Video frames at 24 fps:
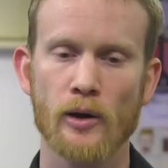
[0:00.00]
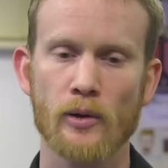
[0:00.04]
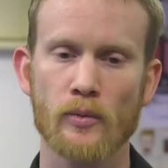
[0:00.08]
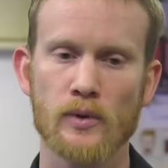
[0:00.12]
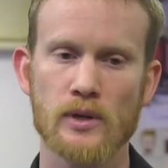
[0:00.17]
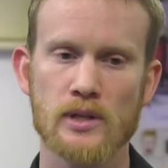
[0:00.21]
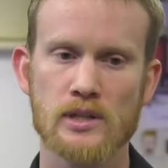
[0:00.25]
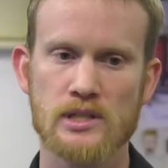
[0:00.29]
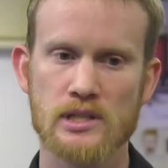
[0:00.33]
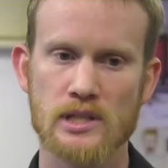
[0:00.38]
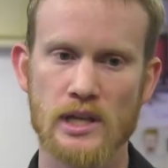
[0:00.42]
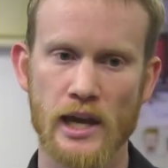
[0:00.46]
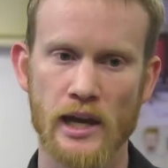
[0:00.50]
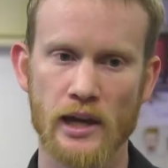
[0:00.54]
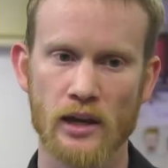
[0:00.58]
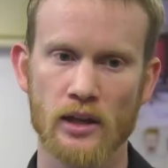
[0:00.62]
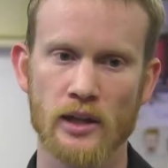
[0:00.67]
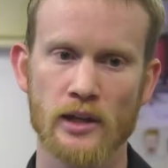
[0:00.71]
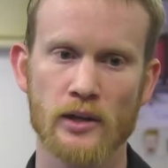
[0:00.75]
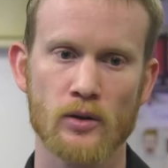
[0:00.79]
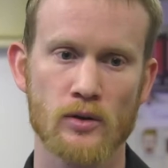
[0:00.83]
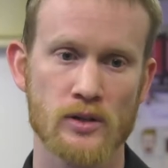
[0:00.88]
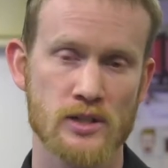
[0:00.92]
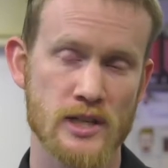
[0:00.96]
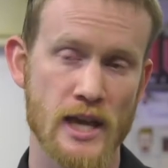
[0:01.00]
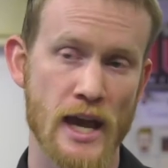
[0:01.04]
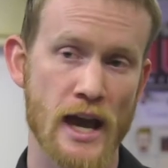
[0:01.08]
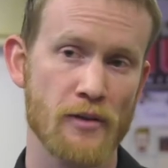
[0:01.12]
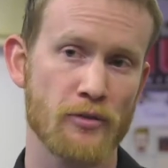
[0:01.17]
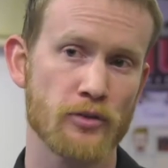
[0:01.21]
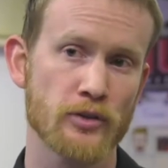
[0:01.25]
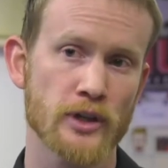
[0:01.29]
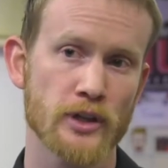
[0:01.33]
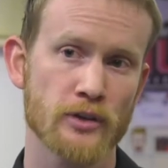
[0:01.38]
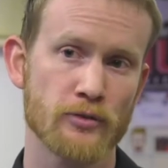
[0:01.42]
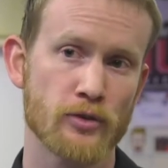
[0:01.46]
I would scale it or
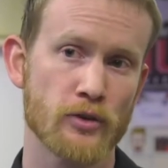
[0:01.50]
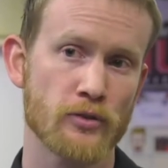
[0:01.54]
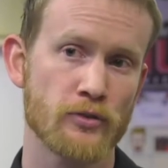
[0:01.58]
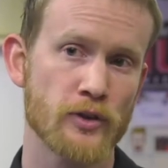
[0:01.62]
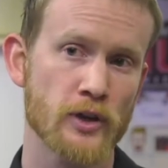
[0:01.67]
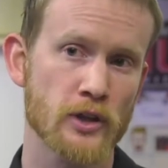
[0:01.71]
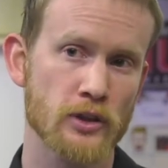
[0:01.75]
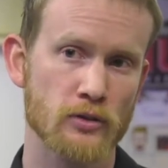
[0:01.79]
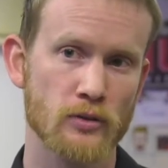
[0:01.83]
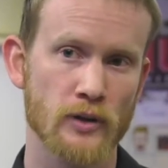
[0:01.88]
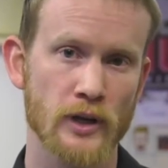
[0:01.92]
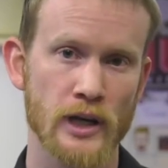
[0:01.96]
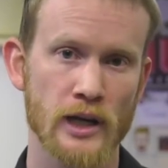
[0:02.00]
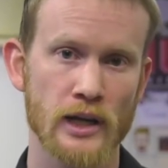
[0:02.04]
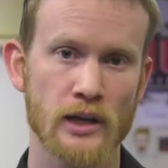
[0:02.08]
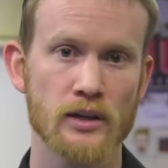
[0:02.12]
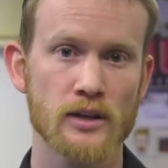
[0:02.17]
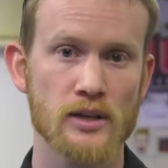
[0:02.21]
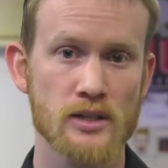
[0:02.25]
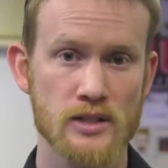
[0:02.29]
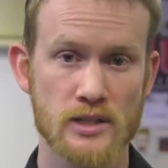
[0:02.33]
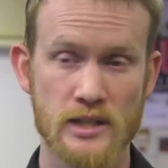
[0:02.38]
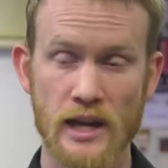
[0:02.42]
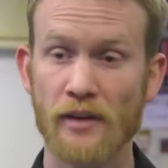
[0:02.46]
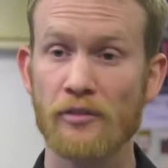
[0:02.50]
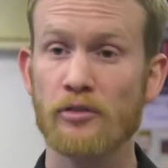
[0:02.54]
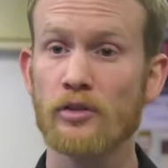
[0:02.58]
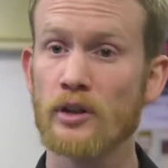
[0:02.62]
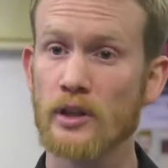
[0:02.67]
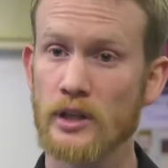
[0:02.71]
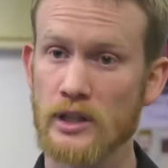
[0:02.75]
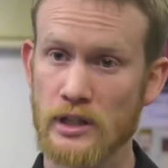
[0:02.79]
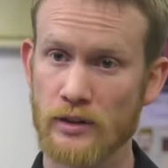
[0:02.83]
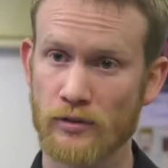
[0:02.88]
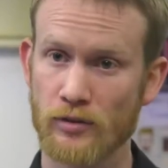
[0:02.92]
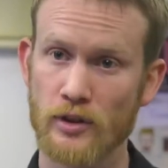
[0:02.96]
scaffold it for 5th grade is
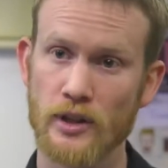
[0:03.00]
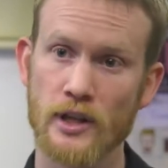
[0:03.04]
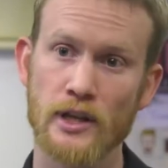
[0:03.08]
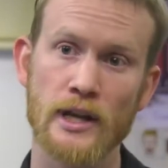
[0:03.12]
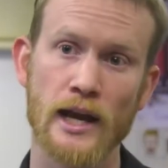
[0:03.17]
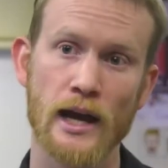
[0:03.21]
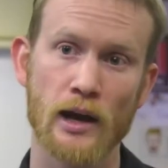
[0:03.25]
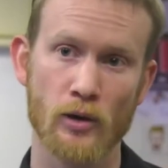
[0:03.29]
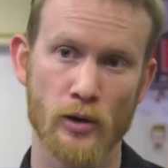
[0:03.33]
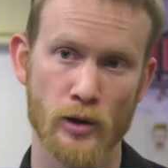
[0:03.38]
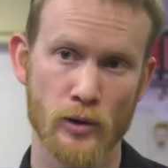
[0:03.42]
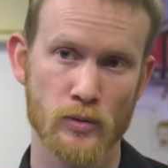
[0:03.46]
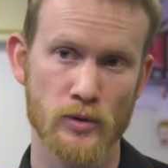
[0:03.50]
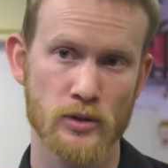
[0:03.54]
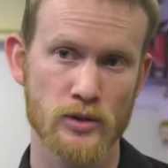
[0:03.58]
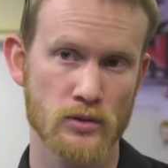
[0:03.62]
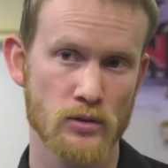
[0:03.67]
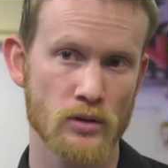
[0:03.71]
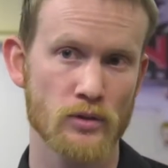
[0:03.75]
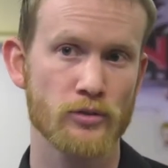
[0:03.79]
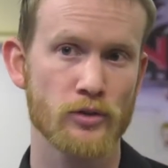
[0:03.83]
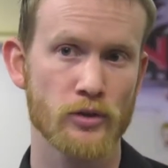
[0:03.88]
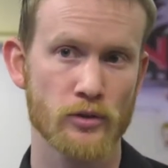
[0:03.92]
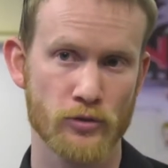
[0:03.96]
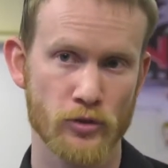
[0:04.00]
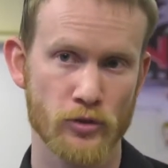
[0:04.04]
definitely different than how I would do it for